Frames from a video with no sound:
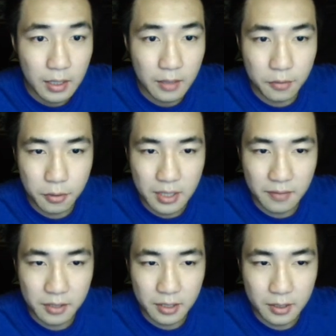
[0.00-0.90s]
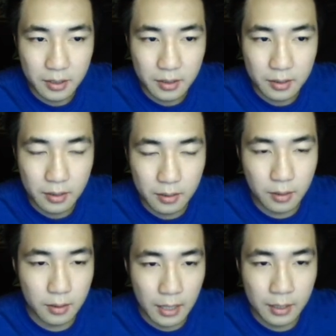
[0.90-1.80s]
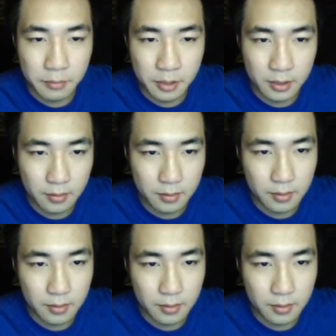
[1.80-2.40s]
If you use after unlimited,